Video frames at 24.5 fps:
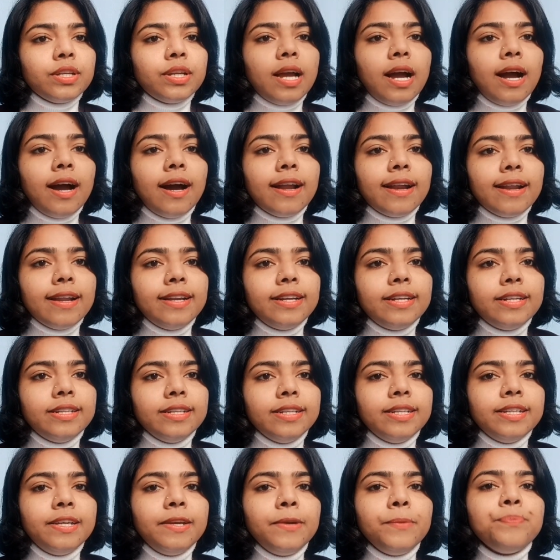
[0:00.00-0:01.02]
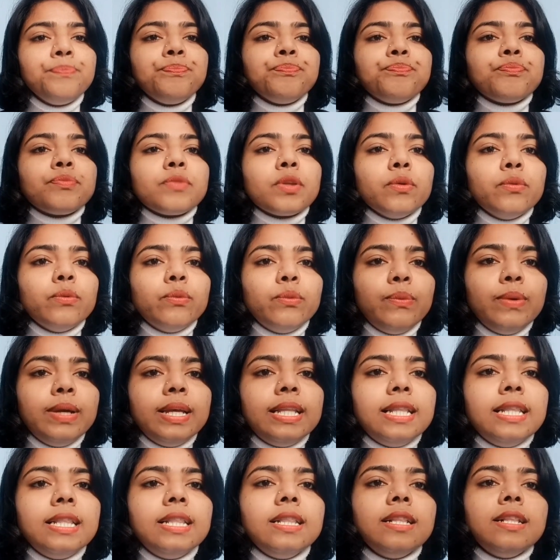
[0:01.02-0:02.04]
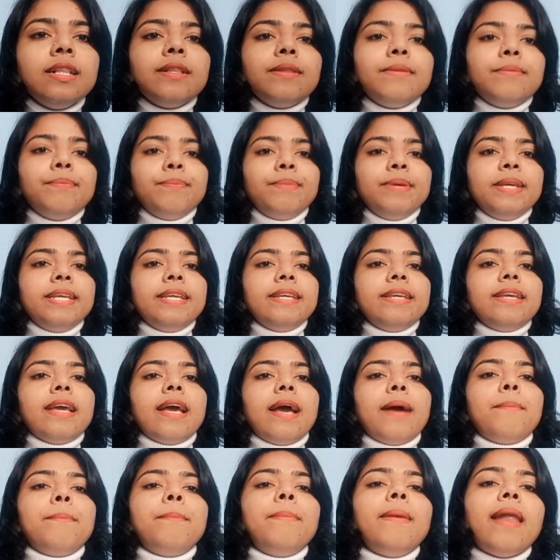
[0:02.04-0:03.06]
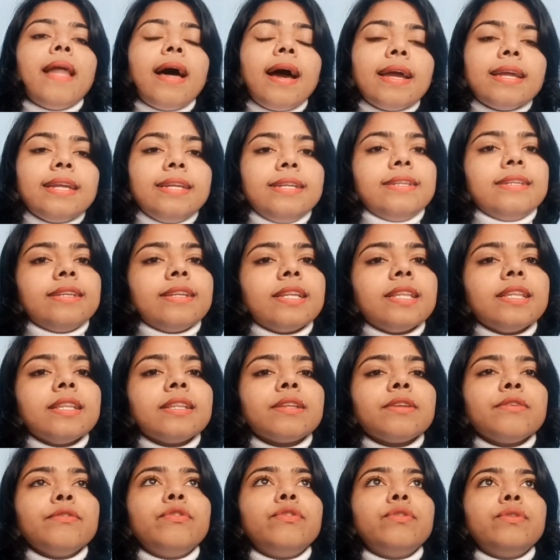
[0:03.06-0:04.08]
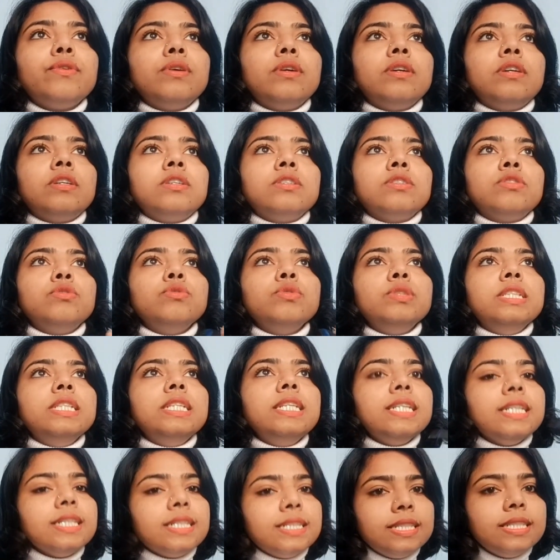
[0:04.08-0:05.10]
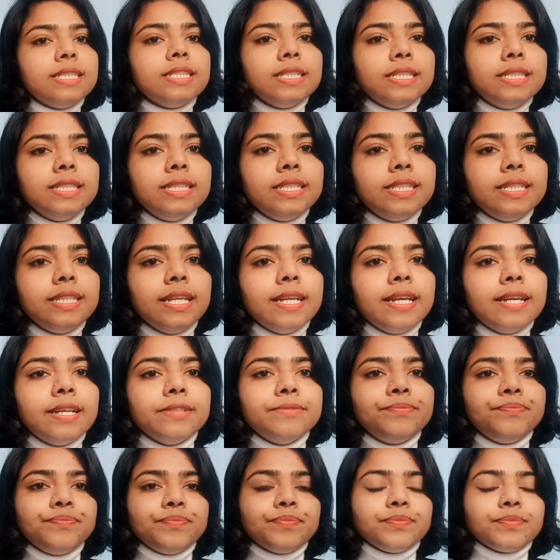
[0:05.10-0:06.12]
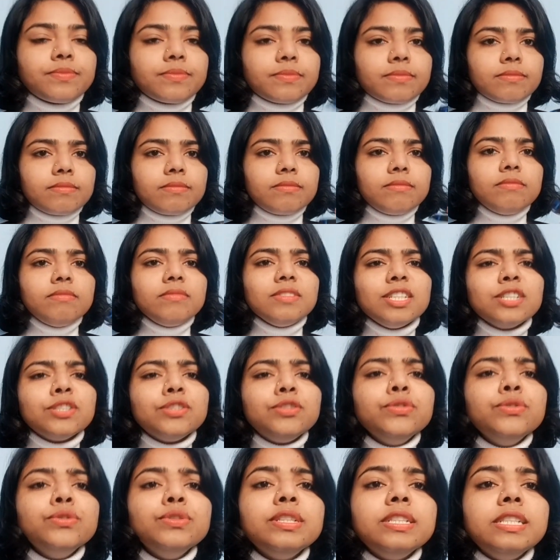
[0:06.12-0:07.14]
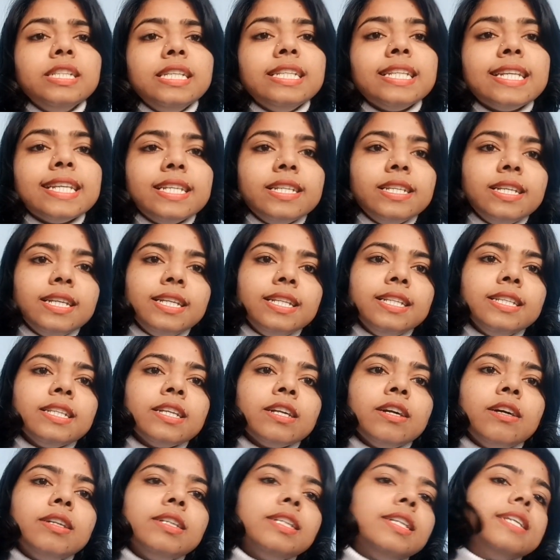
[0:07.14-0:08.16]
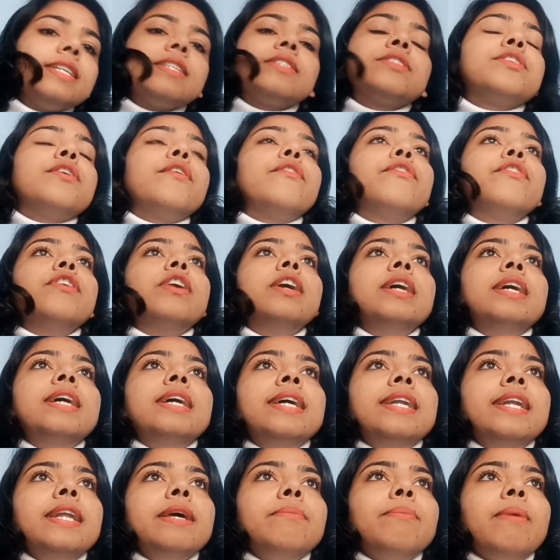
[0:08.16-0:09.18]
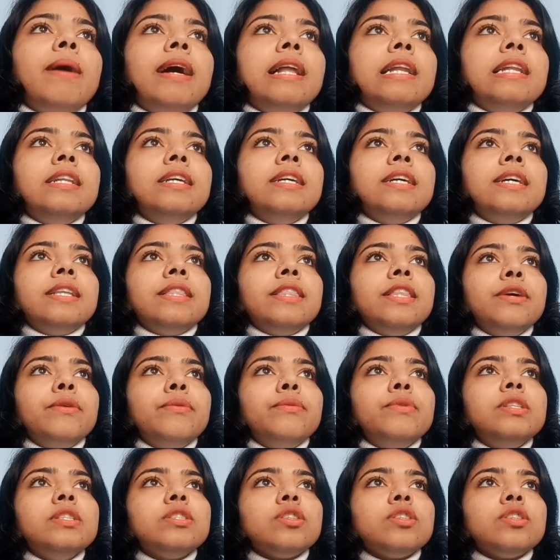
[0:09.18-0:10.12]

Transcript: R&D will be applying to the DDA. In context of Nepal, they will